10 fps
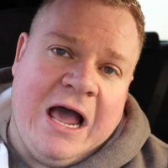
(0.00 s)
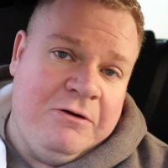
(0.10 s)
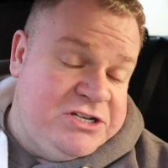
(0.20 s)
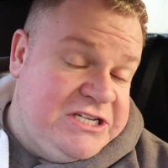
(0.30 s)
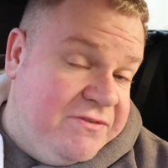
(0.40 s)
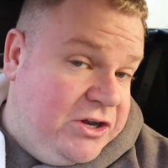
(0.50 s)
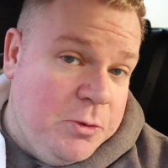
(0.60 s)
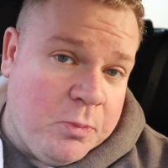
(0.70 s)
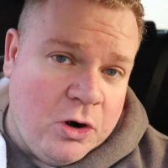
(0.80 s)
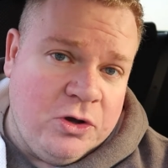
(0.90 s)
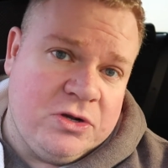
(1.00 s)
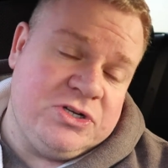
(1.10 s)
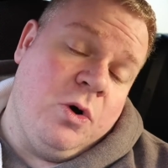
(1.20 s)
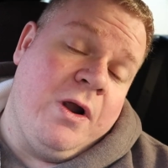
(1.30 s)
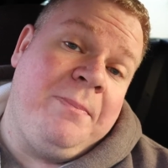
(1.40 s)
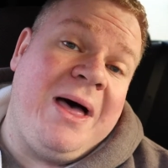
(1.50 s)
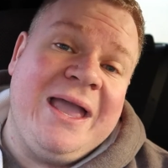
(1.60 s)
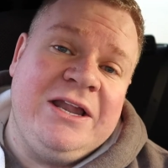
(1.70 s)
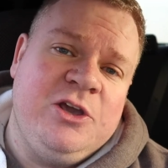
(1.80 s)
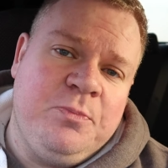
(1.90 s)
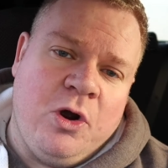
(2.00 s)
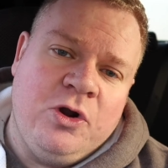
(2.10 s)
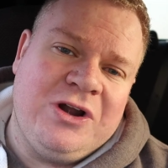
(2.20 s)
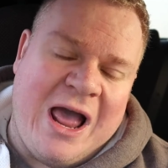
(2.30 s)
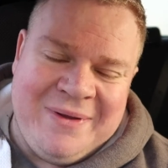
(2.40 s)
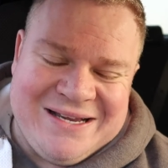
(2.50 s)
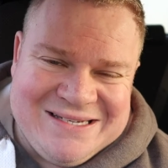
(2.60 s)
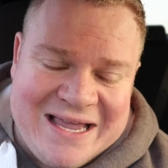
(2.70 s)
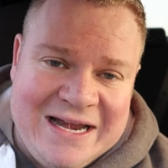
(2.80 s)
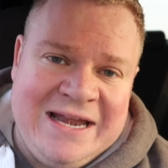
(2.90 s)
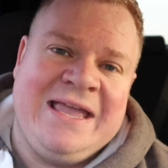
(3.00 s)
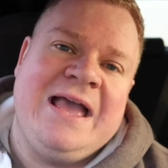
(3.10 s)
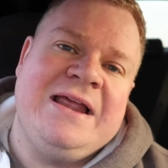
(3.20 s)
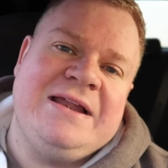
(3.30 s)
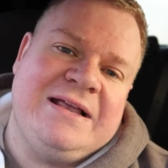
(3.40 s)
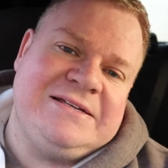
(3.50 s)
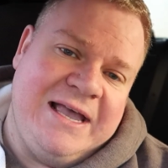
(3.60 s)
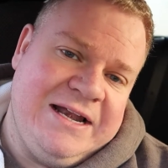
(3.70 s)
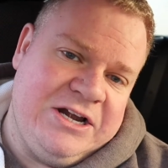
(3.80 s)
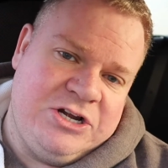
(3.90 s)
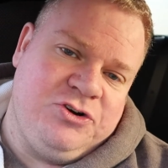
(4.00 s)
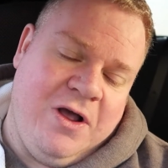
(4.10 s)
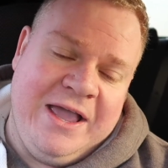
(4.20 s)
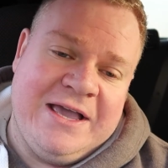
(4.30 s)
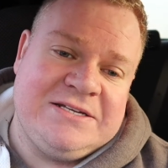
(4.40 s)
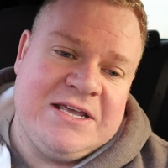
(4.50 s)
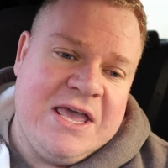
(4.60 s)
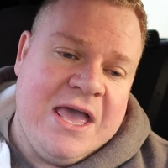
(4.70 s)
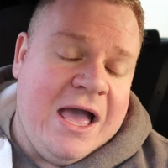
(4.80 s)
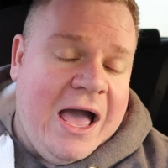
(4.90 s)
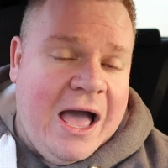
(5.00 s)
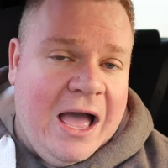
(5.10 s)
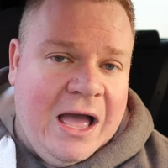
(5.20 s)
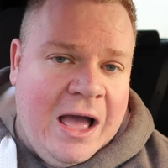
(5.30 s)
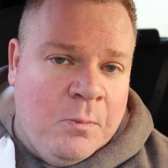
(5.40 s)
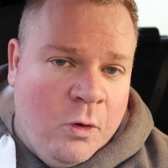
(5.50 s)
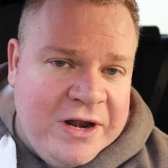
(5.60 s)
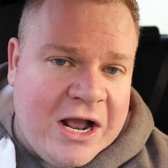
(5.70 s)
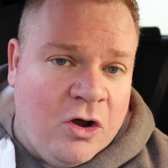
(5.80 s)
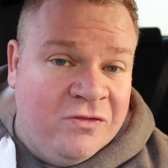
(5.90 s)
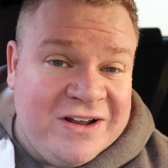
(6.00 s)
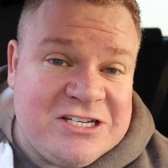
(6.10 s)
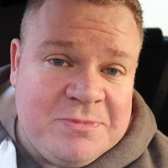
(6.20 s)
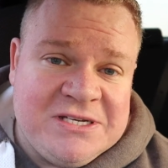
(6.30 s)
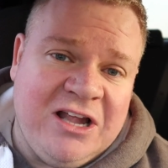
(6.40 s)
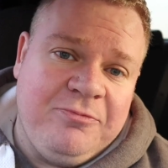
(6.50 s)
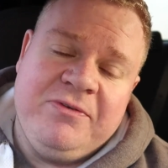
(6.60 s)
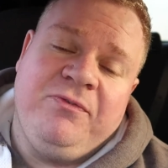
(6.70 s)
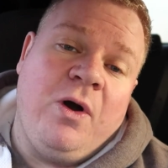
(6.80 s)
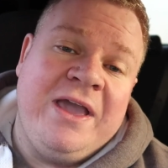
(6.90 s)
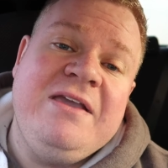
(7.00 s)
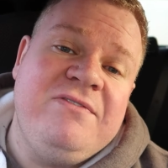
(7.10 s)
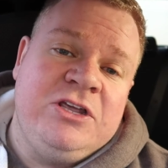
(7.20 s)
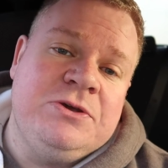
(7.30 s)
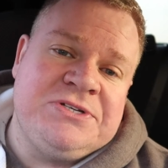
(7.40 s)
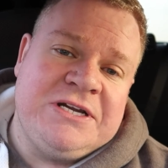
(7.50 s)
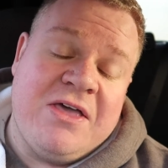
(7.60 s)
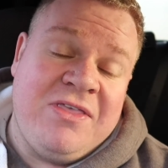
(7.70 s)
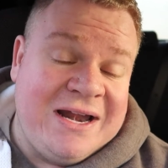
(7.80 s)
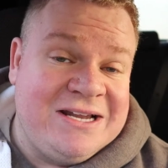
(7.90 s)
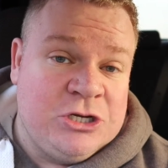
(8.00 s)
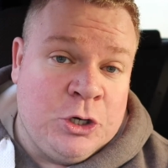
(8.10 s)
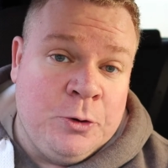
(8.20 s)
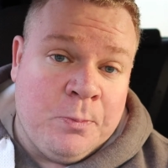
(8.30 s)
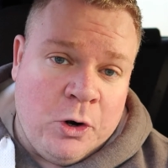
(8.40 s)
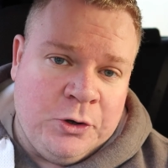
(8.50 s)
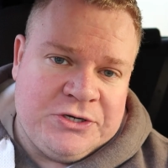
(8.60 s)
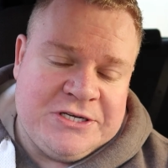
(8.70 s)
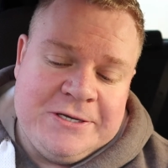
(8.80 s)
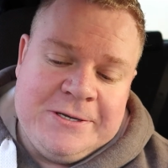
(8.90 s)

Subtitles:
I receive a new product or I buy a new product, I'm excited to get it, excited to try it. I'm worried I convinced myself before I even use it that it's a good product.